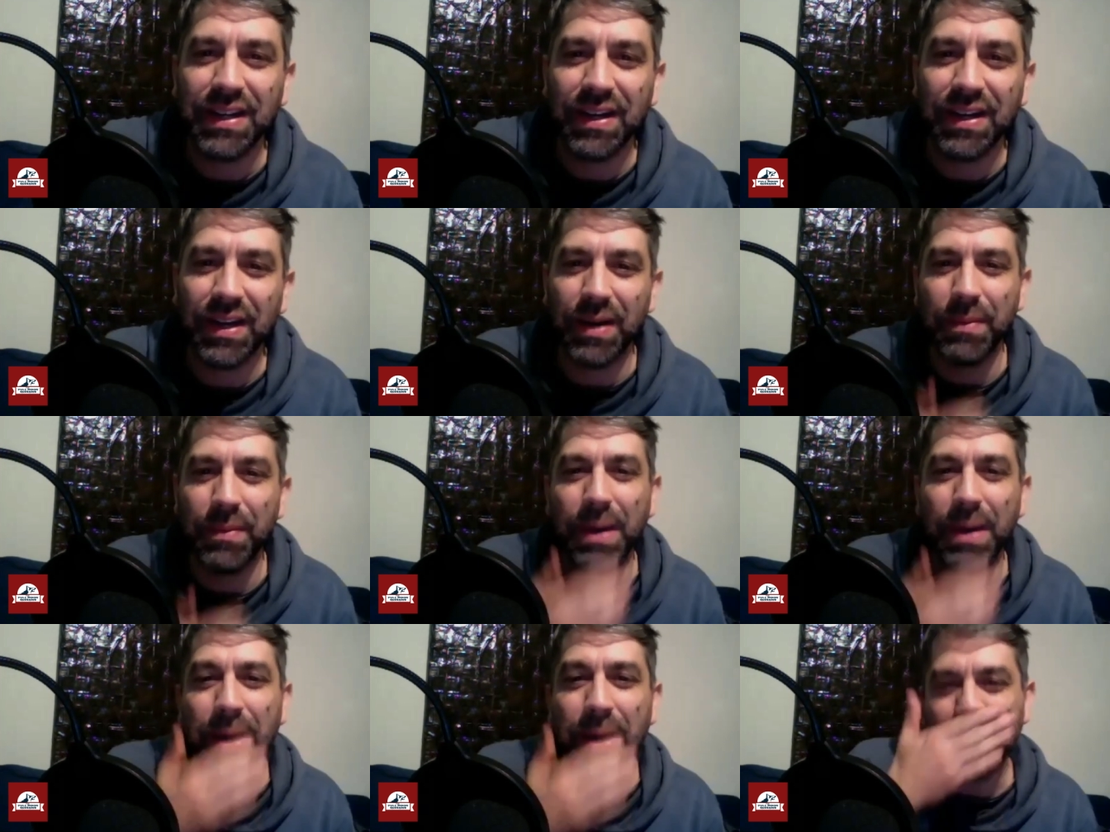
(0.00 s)

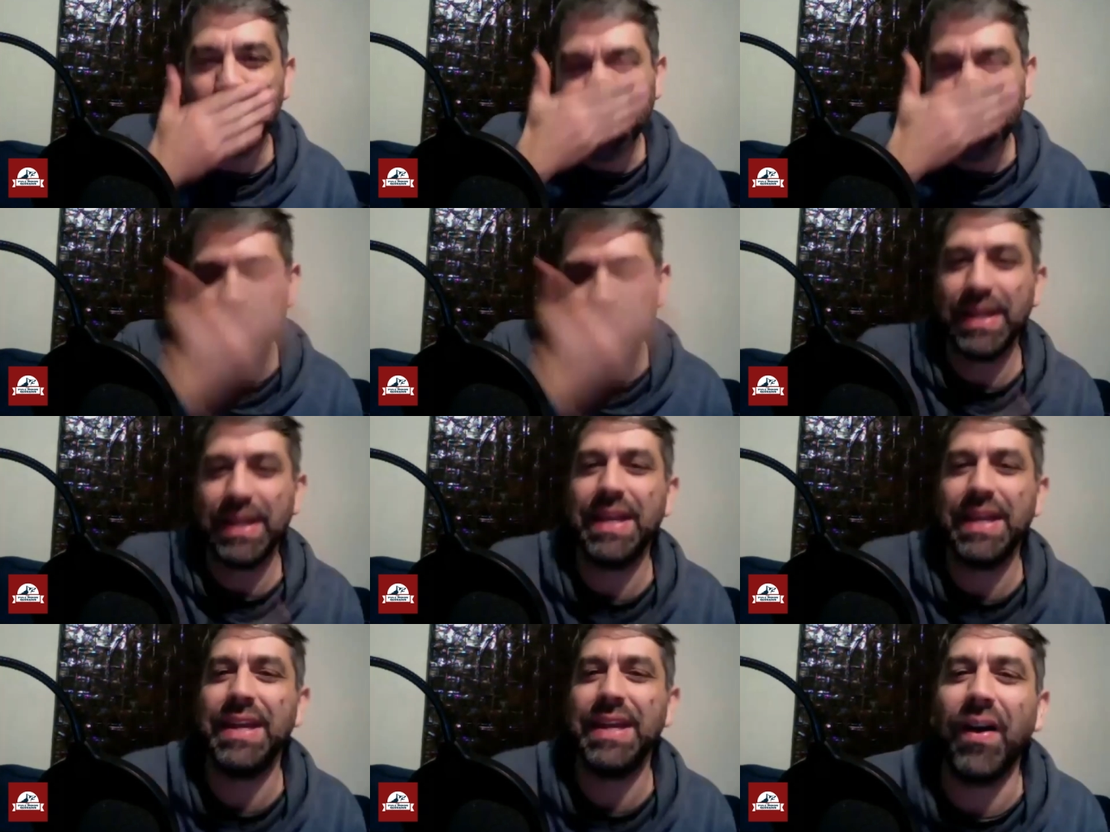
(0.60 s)
Um, and yeah. maybe
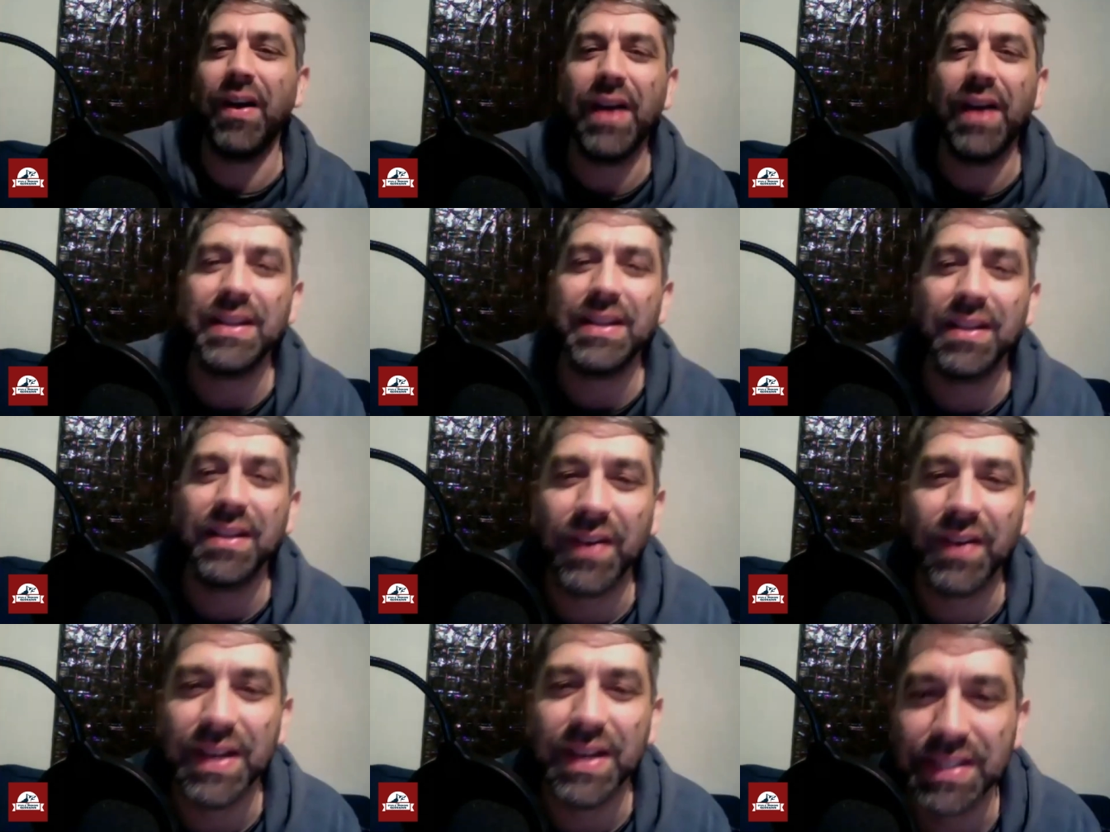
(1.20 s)
he
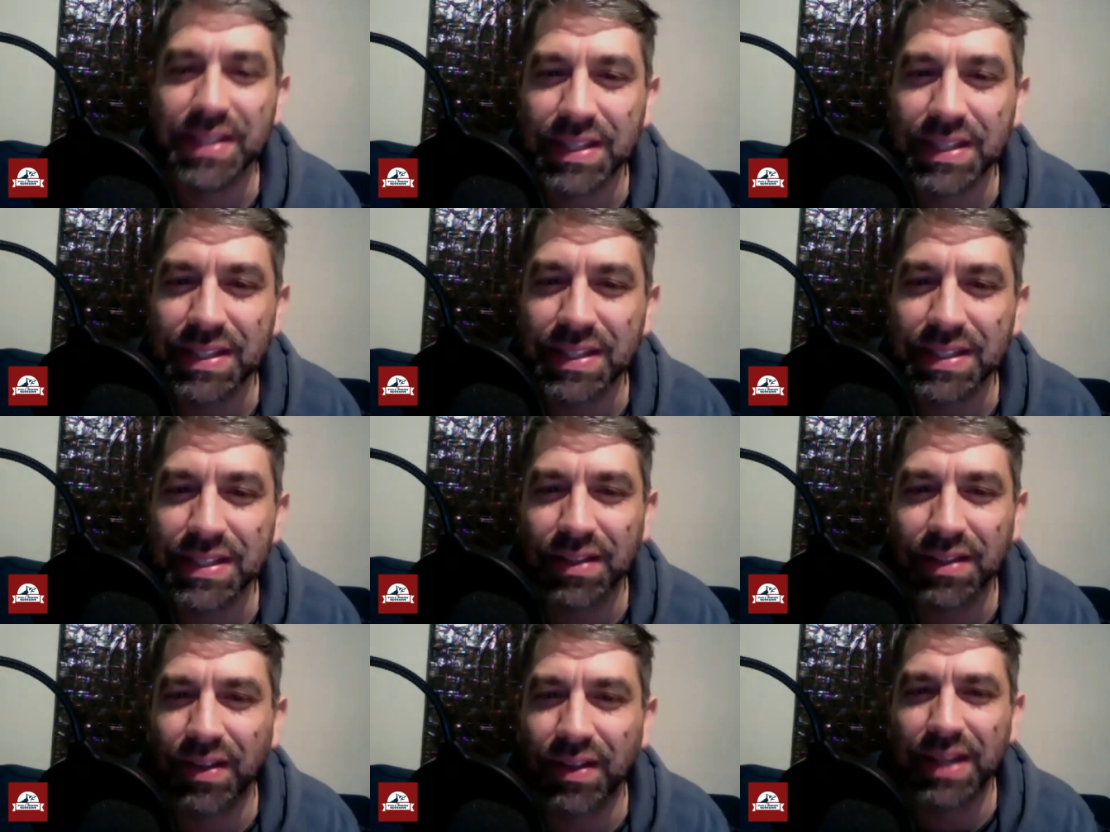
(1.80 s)

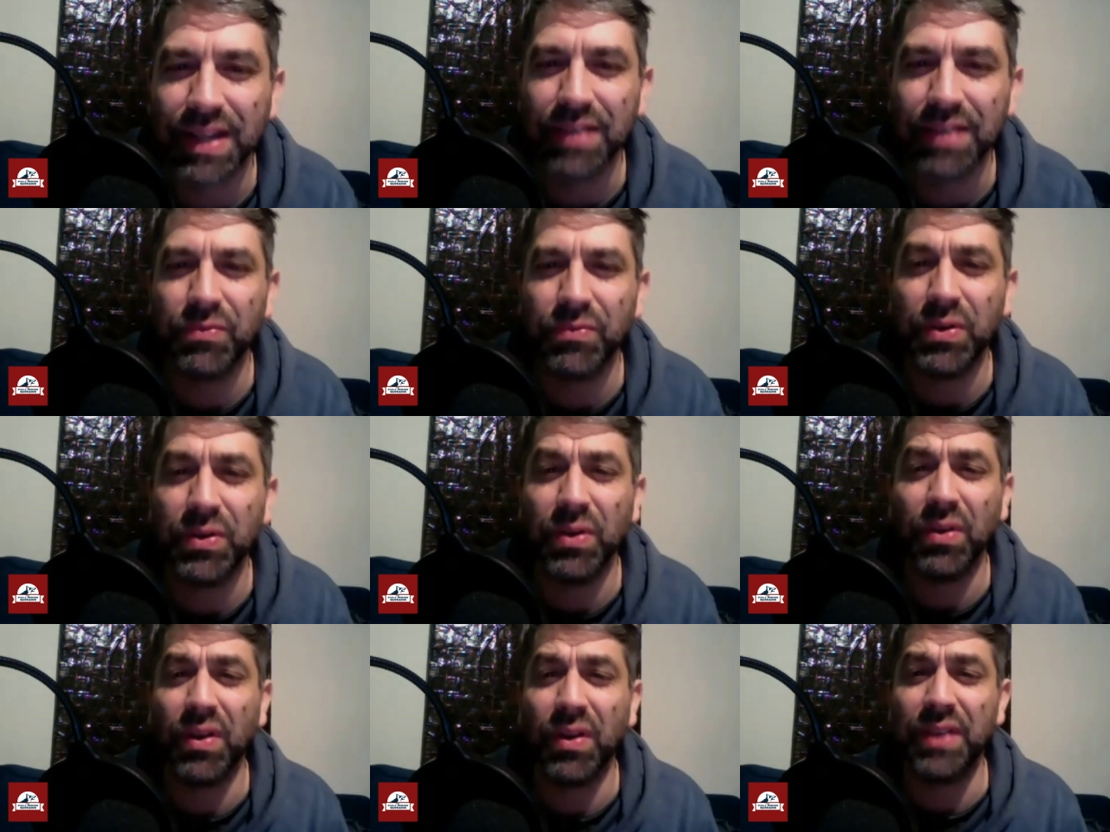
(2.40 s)
idolizes like
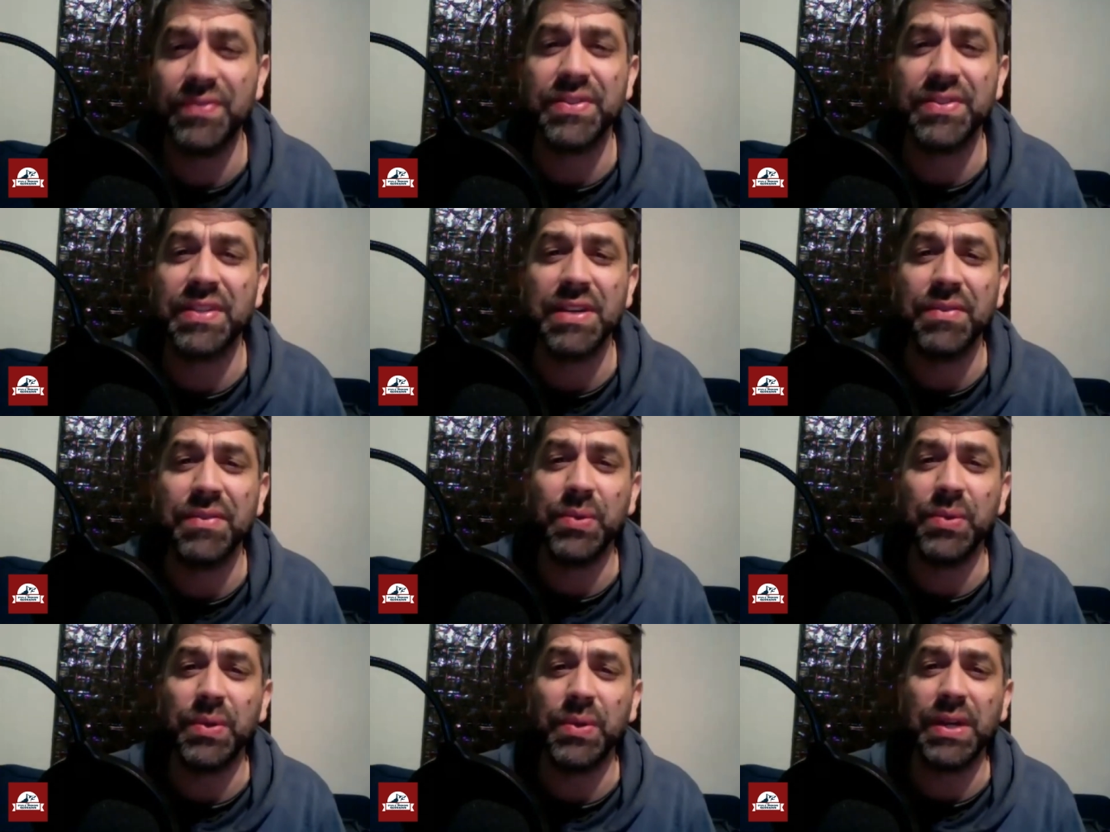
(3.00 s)
real life
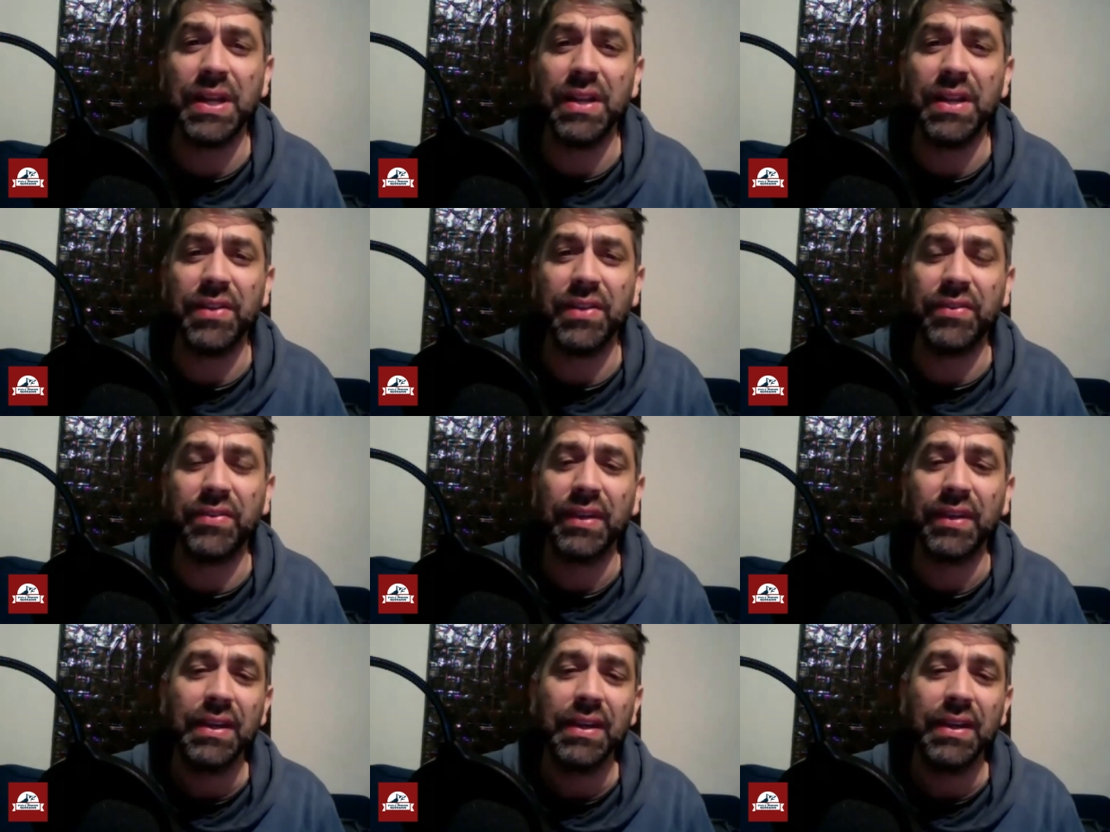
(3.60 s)
serial killers